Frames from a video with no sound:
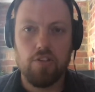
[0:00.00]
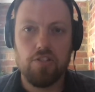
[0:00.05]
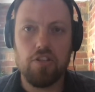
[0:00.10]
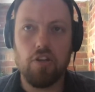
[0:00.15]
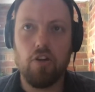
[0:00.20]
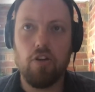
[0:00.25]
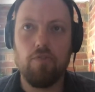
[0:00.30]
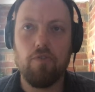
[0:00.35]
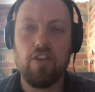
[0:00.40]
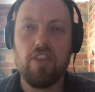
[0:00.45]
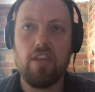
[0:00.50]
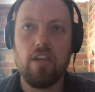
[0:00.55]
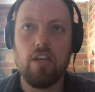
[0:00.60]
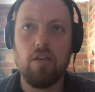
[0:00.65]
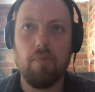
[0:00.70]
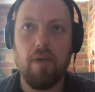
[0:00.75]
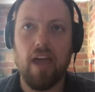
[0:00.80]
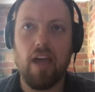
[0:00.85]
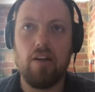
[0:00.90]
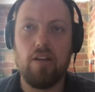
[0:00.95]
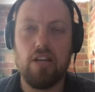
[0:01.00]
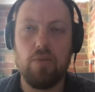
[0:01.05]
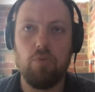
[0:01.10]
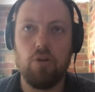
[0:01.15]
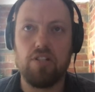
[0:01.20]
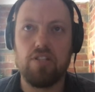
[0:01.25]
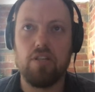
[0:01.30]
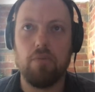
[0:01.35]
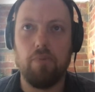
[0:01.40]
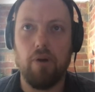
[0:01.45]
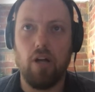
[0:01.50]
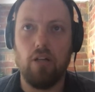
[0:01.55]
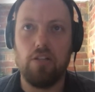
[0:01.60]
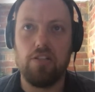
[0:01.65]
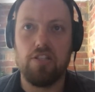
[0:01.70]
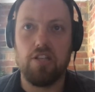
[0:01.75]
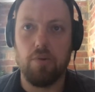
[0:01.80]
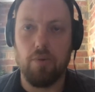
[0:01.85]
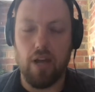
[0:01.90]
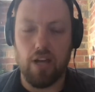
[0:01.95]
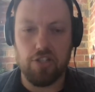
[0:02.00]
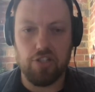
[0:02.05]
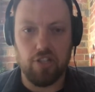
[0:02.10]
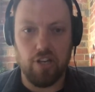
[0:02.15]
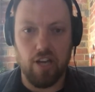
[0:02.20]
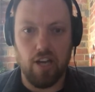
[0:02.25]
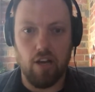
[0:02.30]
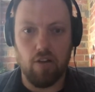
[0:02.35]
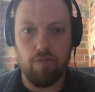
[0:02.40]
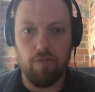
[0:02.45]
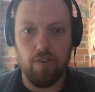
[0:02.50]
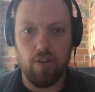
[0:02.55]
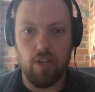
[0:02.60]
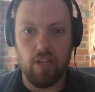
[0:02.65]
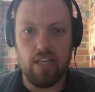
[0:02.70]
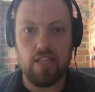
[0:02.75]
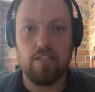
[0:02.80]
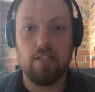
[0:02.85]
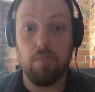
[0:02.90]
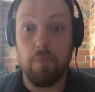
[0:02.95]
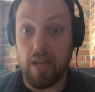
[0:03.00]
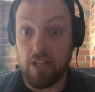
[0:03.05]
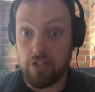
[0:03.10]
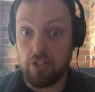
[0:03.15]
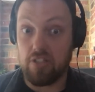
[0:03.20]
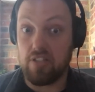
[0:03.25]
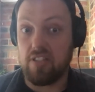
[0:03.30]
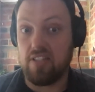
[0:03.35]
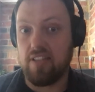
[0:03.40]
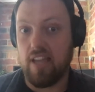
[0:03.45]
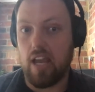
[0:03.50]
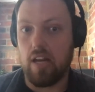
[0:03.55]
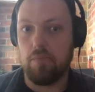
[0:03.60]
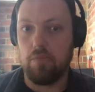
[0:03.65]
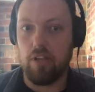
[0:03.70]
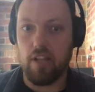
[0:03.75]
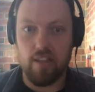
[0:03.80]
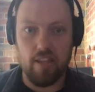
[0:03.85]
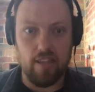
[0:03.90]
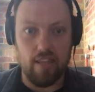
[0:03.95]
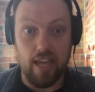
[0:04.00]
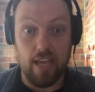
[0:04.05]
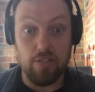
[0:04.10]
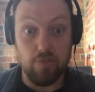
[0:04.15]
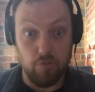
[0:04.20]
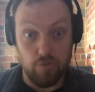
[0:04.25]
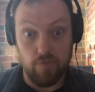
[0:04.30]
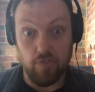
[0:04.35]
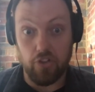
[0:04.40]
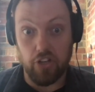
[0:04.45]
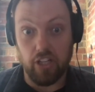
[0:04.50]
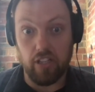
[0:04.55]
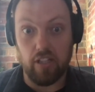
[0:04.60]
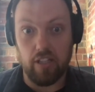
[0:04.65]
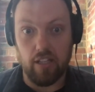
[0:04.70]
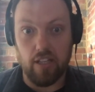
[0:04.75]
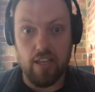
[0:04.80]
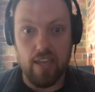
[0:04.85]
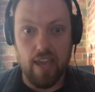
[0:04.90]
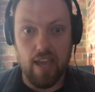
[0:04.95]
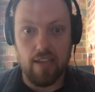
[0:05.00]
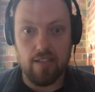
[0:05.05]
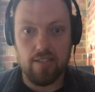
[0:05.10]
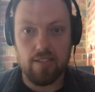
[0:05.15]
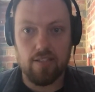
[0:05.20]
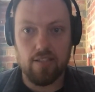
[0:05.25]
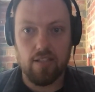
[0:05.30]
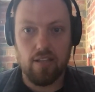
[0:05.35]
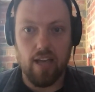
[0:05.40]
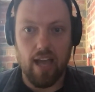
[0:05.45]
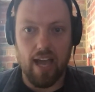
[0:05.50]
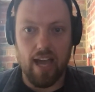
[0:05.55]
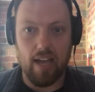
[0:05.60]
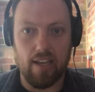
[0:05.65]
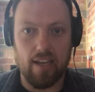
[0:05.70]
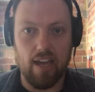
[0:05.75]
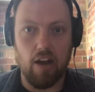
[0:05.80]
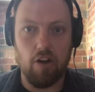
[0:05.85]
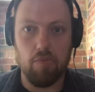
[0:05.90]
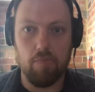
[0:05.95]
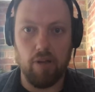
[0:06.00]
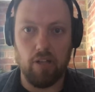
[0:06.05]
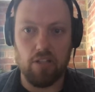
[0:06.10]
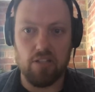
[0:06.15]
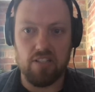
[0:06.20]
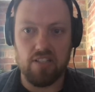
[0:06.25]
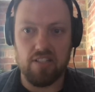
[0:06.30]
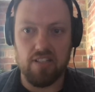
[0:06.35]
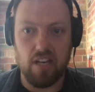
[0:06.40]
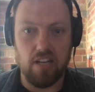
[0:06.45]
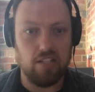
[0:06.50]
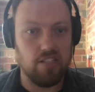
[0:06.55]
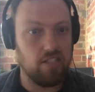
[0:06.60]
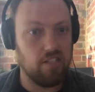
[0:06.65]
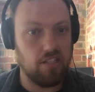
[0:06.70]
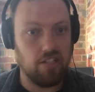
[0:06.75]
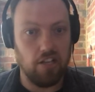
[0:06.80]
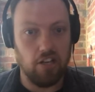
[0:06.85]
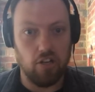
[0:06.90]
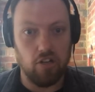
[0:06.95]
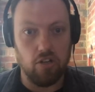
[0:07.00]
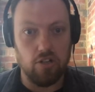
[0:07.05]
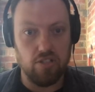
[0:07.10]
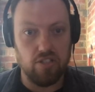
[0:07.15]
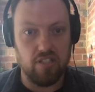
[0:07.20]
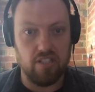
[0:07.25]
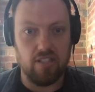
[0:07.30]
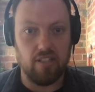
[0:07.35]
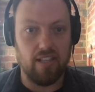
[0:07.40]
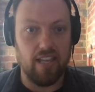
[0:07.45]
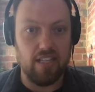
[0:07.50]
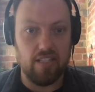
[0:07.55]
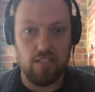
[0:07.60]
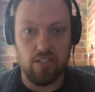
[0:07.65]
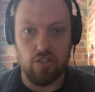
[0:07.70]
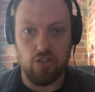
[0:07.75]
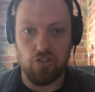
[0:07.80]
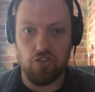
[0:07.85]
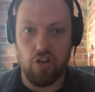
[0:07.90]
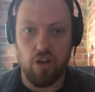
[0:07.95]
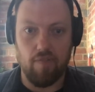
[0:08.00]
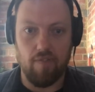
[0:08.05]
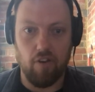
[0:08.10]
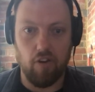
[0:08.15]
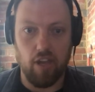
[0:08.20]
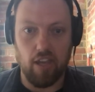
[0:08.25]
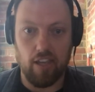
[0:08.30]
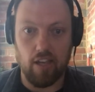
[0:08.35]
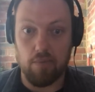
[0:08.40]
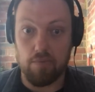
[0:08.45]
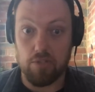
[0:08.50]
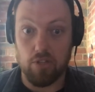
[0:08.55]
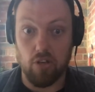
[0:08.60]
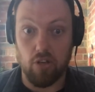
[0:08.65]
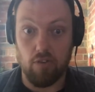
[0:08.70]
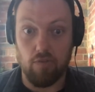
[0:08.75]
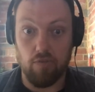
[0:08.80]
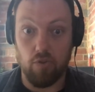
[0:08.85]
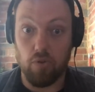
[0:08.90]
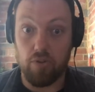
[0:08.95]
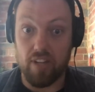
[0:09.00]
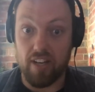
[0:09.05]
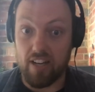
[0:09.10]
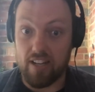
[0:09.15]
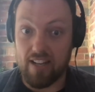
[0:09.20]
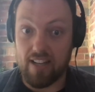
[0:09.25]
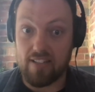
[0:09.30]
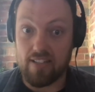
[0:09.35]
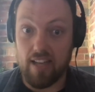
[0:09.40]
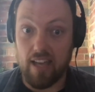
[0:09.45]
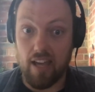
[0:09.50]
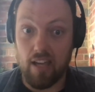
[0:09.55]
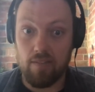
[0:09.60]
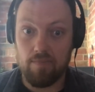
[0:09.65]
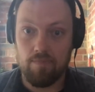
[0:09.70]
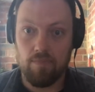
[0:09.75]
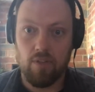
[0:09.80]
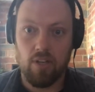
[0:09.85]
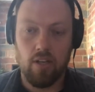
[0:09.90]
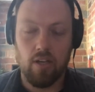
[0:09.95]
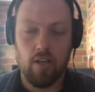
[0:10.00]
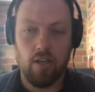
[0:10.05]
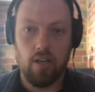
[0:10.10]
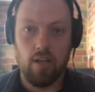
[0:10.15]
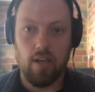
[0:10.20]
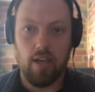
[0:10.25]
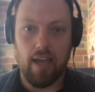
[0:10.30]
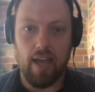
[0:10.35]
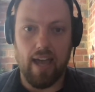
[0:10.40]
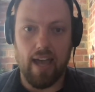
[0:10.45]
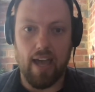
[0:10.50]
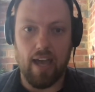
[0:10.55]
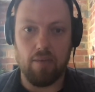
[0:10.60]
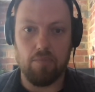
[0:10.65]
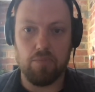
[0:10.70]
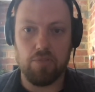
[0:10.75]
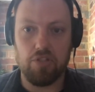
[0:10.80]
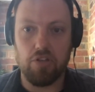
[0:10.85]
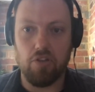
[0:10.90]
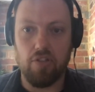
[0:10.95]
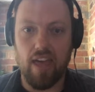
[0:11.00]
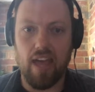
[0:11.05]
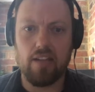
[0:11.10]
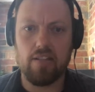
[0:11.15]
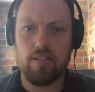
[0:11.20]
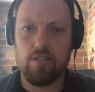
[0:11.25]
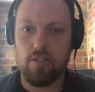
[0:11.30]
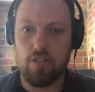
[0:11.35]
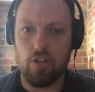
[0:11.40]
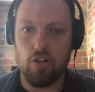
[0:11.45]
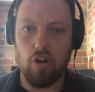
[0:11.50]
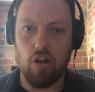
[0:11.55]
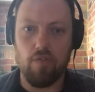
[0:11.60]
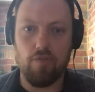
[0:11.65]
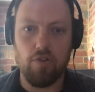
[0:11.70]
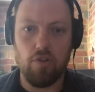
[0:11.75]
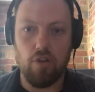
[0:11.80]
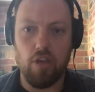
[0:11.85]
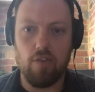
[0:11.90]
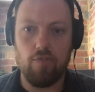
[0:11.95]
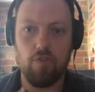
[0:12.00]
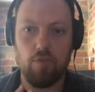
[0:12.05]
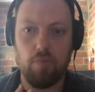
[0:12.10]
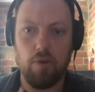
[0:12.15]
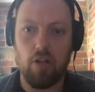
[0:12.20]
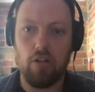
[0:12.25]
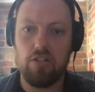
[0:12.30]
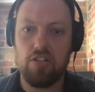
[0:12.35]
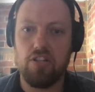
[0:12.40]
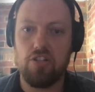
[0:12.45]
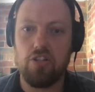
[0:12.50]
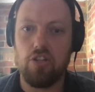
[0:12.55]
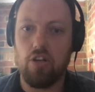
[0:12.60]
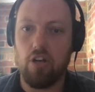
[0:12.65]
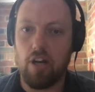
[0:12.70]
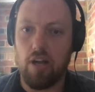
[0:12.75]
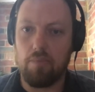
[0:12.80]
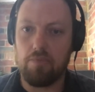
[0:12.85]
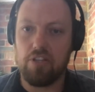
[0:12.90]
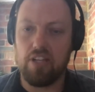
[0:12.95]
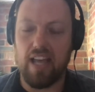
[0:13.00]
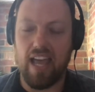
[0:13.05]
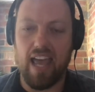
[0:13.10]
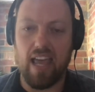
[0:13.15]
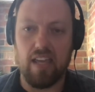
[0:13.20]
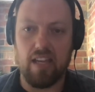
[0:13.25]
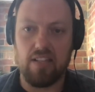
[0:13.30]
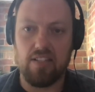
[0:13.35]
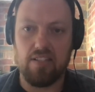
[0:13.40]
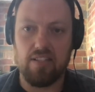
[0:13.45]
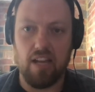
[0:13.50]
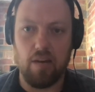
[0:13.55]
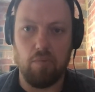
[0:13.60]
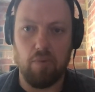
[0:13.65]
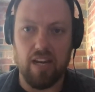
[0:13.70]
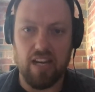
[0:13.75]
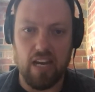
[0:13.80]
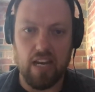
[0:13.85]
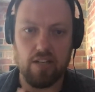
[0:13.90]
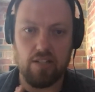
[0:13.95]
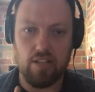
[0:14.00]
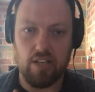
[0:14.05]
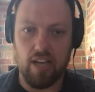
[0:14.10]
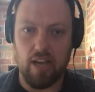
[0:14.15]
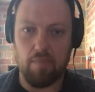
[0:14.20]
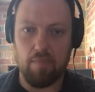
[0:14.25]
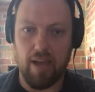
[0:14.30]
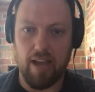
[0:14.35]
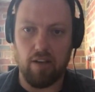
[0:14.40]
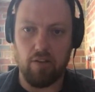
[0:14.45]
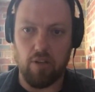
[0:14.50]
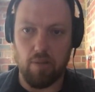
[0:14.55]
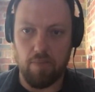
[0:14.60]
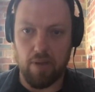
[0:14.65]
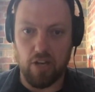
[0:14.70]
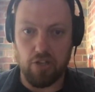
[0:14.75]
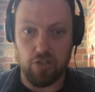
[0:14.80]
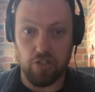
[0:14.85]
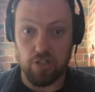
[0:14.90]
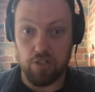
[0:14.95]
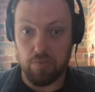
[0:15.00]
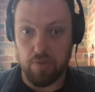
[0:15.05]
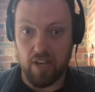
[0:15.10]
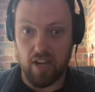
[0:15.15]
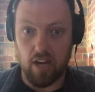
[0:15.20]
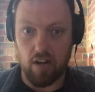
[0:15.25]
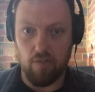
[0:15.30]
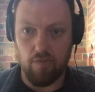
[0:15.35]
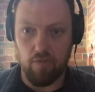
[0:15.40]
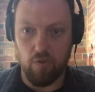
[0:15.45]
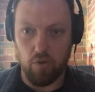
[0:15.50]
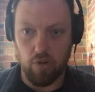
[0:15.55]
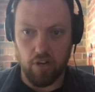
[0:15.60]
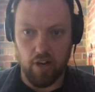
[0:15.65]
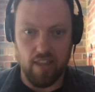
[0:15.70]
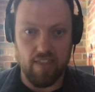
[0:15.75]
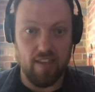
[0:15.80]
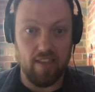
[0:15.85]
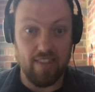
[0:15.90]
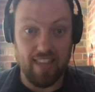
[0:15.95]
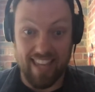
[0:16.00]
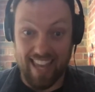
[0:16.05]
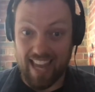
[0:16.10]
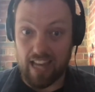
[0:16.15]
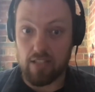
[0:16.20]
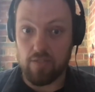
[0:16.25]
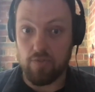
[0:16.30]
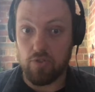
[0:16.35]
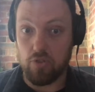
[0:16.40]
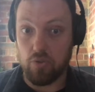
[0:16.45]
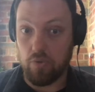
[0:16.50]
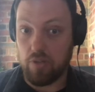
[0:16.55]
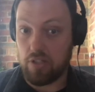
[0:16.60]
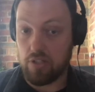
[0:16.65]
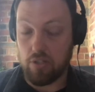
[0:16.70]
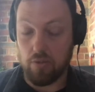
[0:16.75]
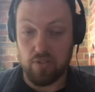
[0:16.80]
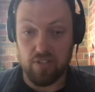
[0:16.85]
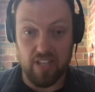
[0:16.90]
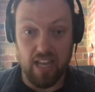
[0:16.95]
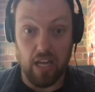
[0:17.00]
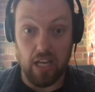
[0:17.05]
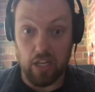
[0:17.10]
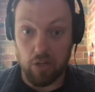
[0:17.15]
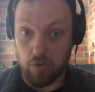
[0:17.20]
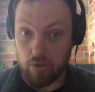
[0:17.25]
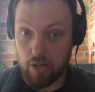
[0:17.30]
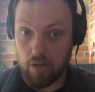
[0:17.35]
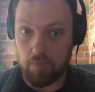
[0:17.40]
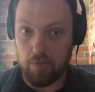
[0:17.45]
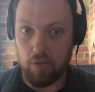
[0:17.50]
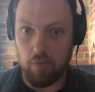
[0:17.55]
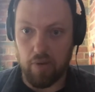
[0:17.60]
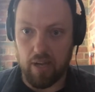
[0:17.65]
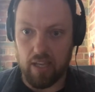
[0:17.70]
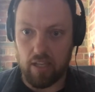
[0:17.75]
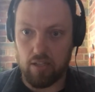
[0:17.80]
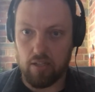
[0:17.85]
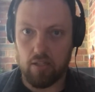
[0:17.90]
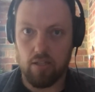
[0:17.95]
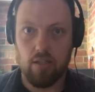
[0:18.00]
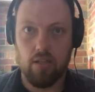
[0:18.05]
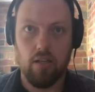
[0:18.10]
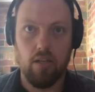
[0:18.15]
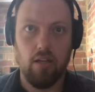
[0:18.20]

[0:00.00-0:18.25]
So if we think about what's the policy rationale for, is the pension sustainable? I think the answer is very clearly yes. Current policy settings is going to cost us less as a share of our incomes going forward than it does now. So that's, if a politician got up today and said we need to cut back on the pension because we can't afford it, I think the case for doing so is now incredibly weak.